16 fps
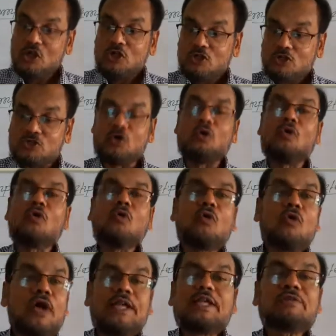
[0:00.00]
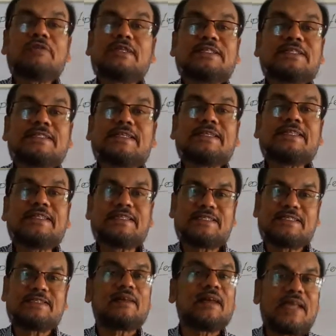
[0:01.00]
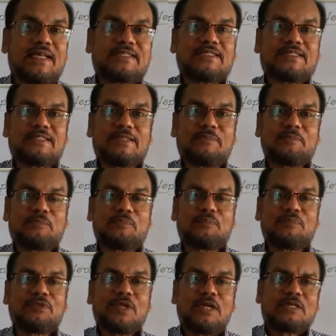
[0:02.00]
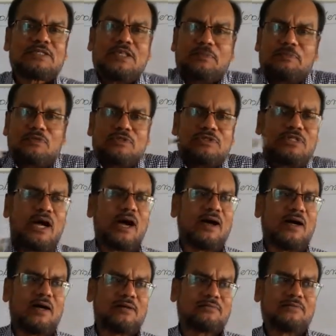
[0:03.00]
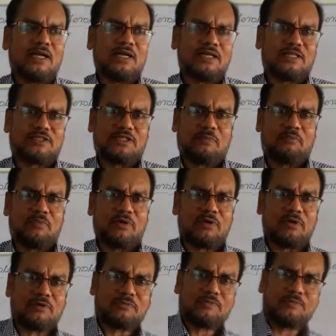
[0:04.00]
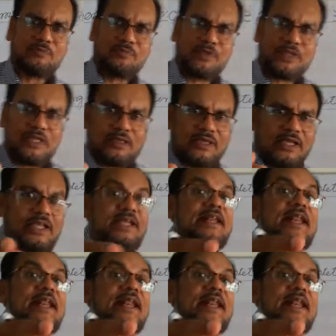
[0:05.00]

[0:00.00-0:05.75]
So when you will see this lest, suppose an example. He